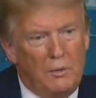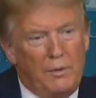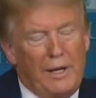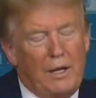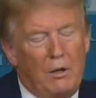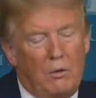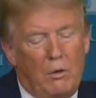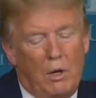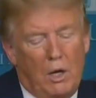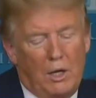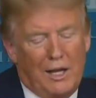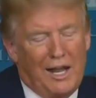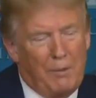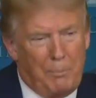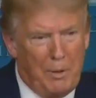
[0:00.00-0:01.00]
Now,
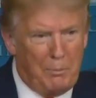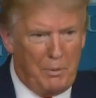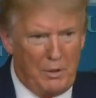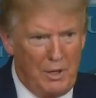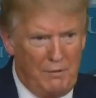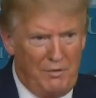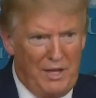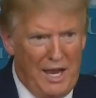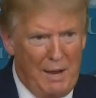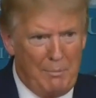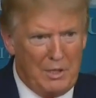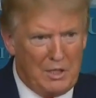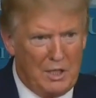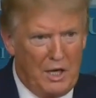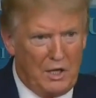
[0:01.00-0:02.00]
a lot of people love the
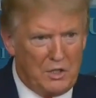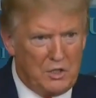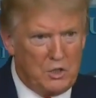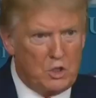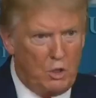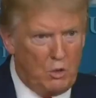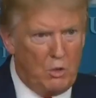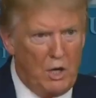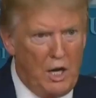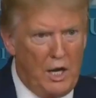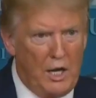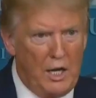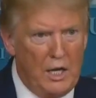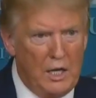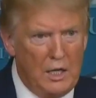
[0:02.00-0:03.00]
Abbott test. So do
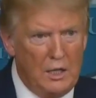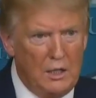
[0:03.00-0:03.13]
I.